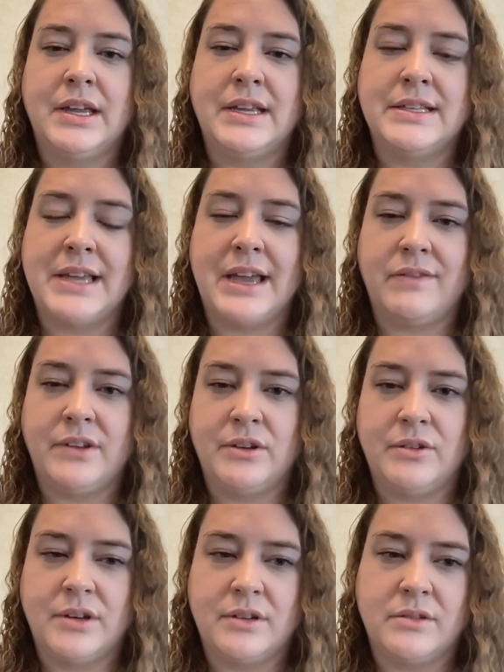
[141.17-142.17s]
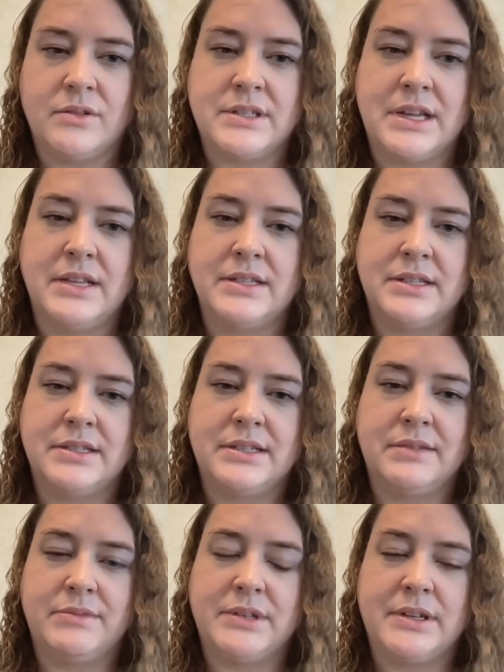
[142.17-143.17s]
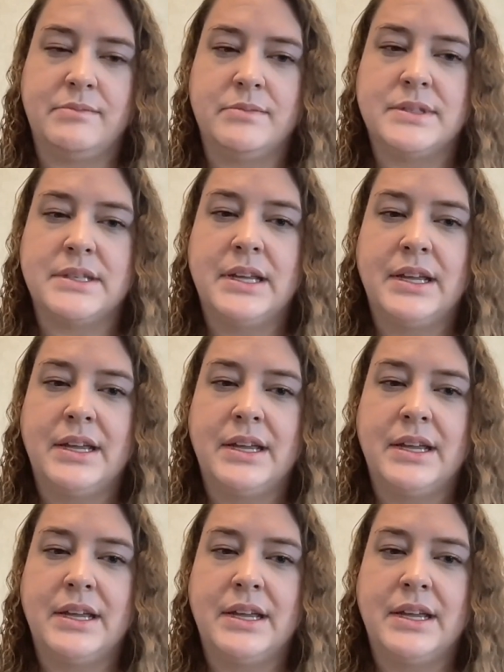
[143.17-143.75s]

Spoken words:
is having critical signs and symptoms,